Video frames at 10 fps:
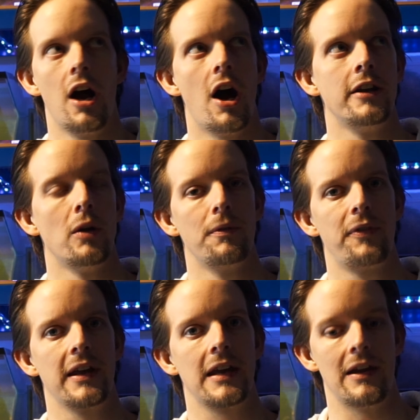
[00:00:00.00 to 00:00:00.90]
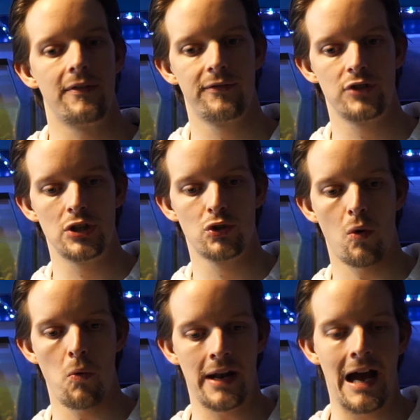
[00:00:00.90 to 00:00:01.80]
I don't think if she saw
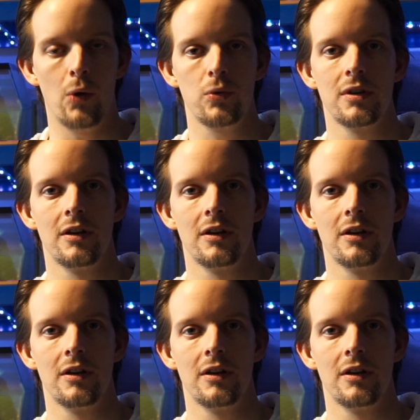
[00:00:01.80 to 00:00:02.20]
one out,